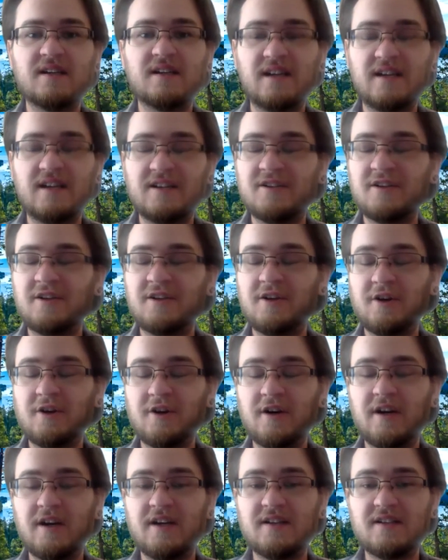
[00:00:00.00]
and
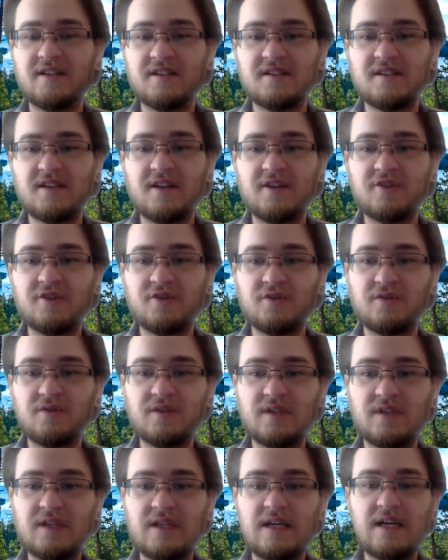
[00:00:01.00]
security is
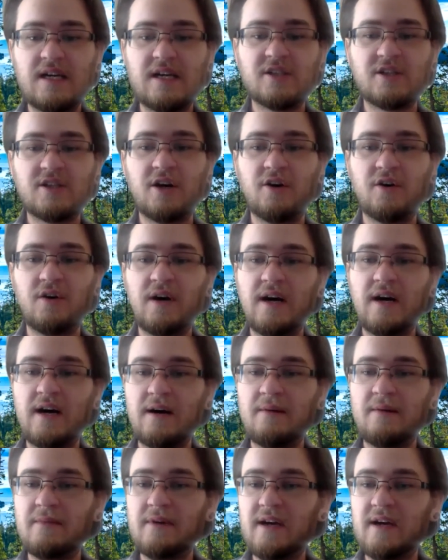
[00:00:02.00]
essential. So
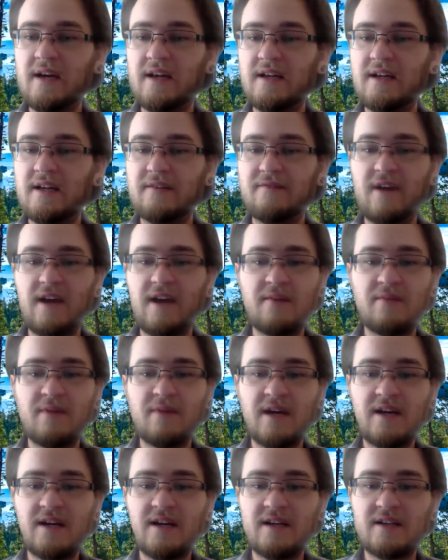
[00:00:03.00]
if
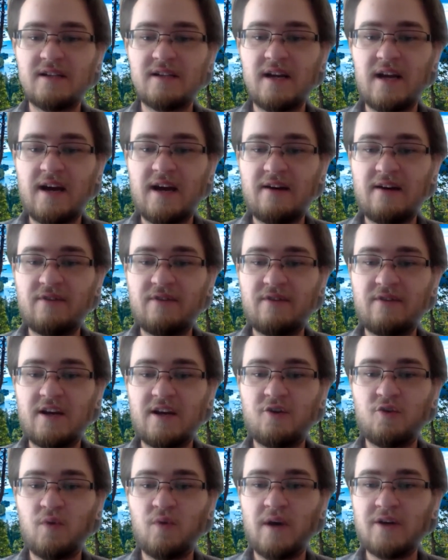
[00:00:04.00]
anybody doesn't have
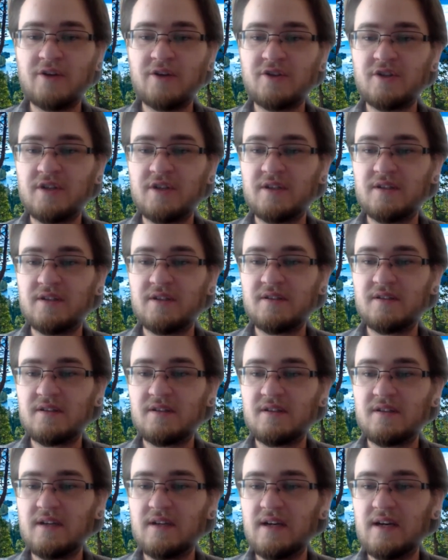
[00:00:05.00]
any
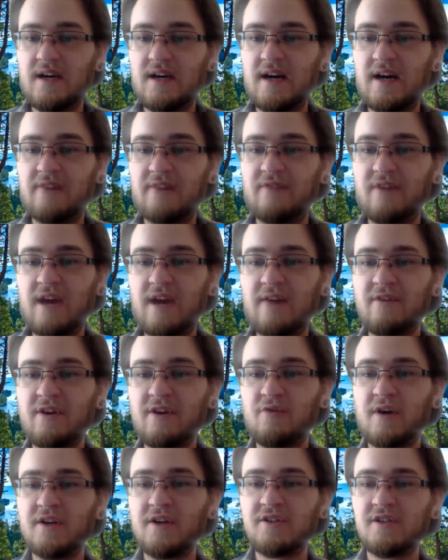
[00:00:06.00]
questions, if you have
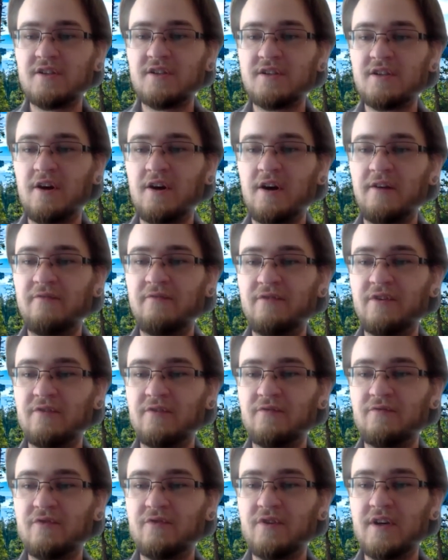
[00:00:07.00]
any questions, go ahead and
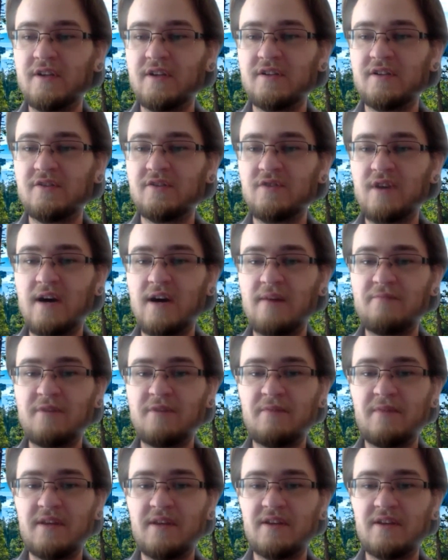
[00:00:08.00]
feel free to drop
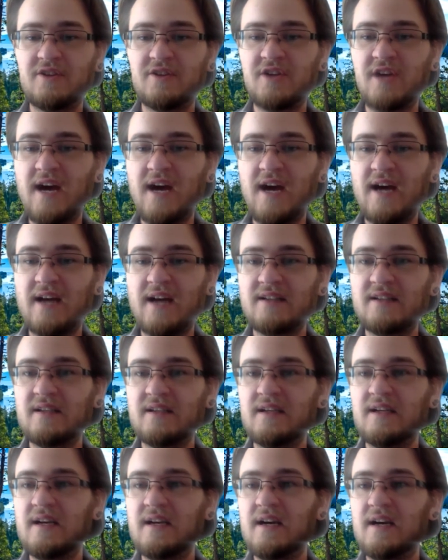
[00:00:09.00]
them in the chat,
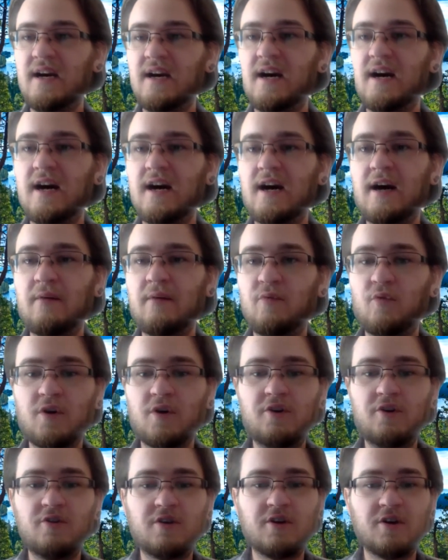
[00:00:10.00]

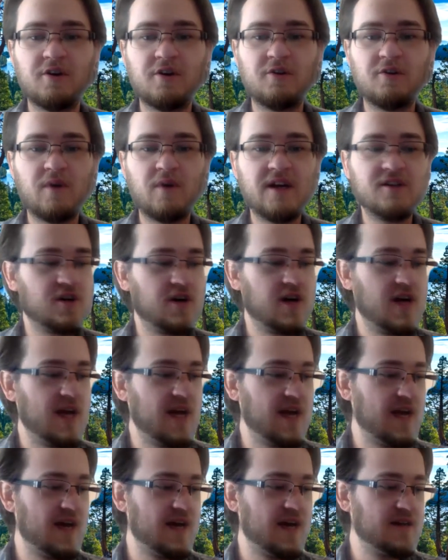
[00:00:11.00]
or you could raise your
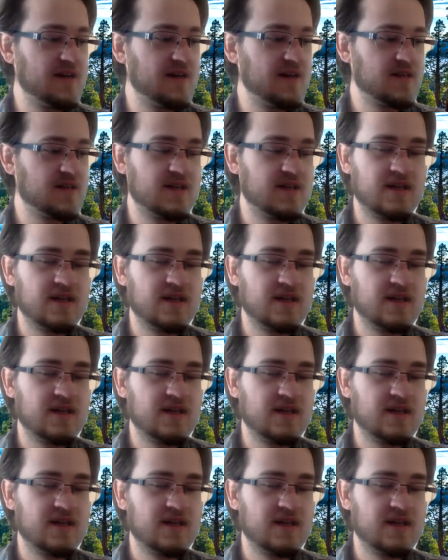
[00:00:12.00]
hand.